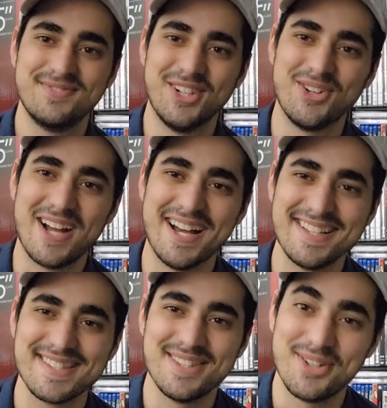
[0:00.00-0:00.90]
Hello
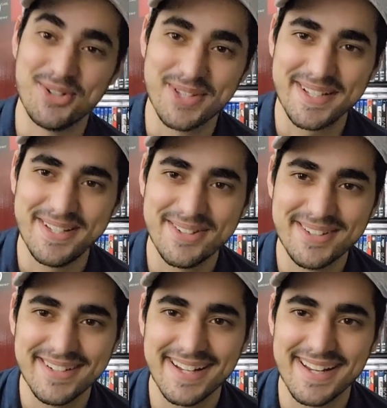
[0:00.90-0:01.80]
guys, Nick Halden
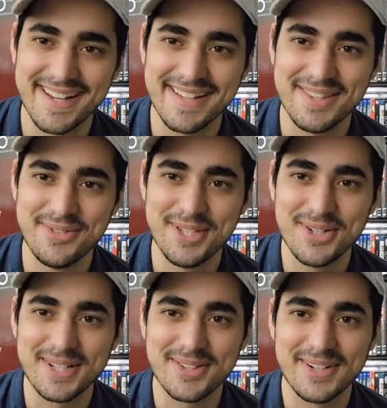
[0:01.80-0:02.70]
here, aka DVD
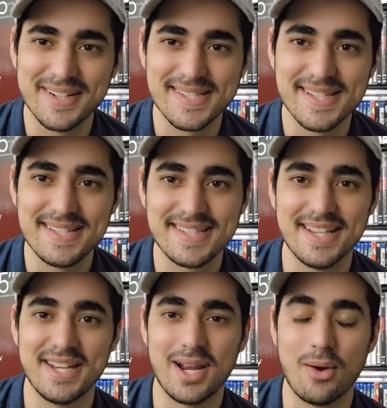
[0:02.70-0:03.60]
Collector 96
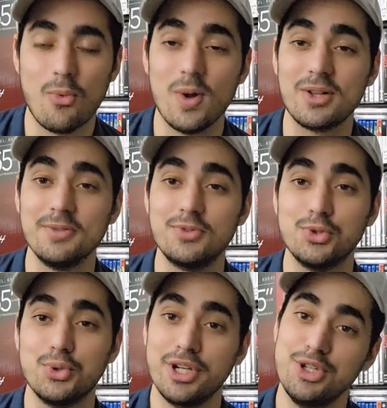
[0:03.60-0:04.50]
and welcome
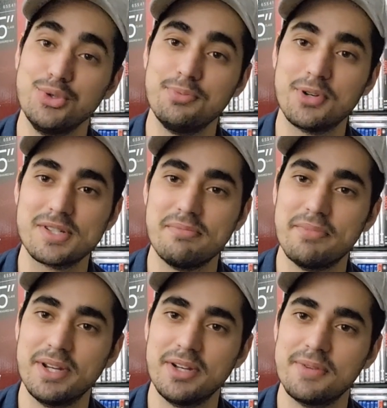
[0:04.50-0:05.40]
to a new unboxing
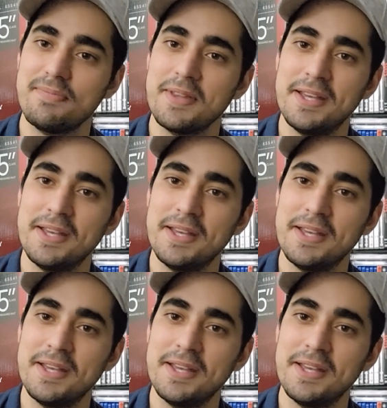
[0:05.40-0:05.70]
video.